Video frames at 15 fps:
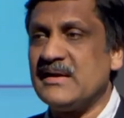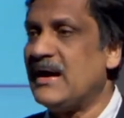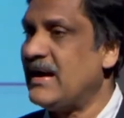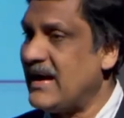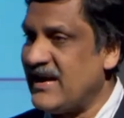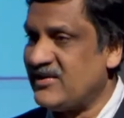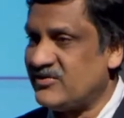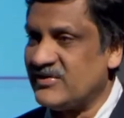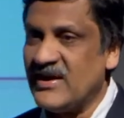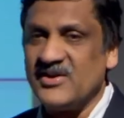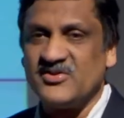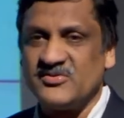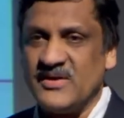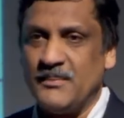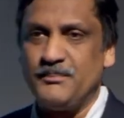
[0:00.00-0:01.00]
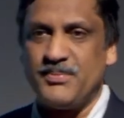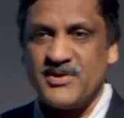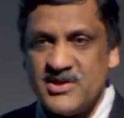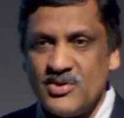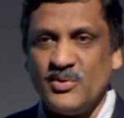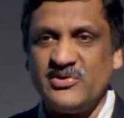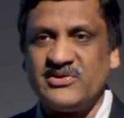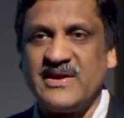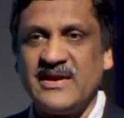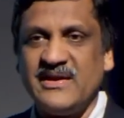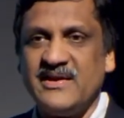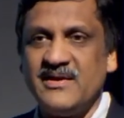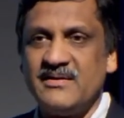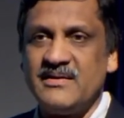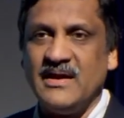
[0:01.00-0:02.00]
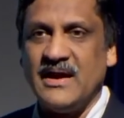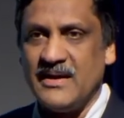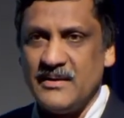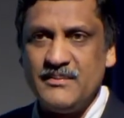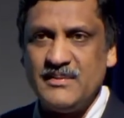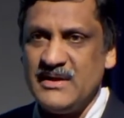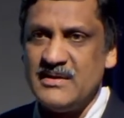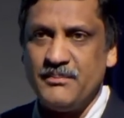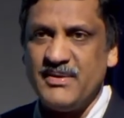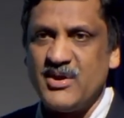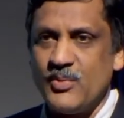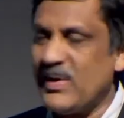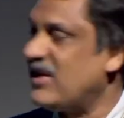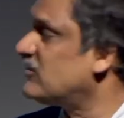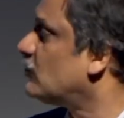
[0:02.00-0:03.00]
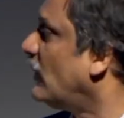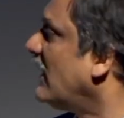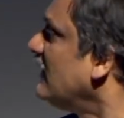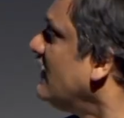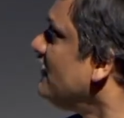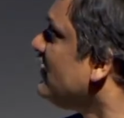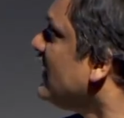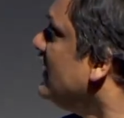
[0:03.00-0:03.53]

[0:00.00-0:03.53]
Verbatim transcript: as Purdue is getting it in a big way as well.